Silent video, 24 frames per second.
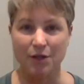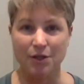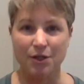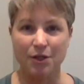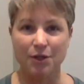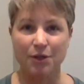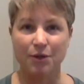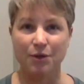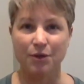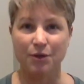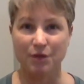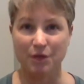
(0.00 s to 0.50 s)

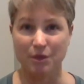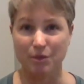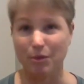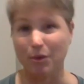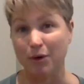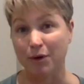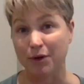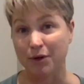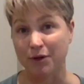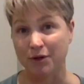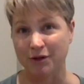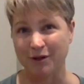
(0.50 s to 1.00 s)
to
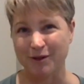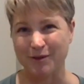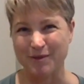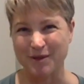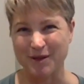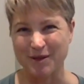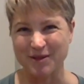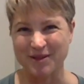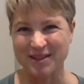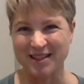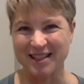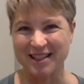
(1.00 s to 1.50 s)
support your
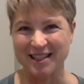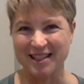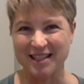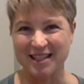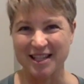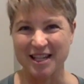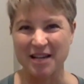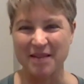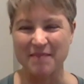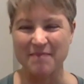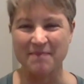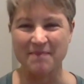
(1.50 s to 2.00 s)
immune
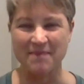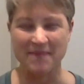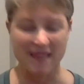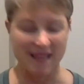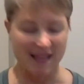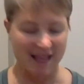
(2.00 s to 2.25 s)
system.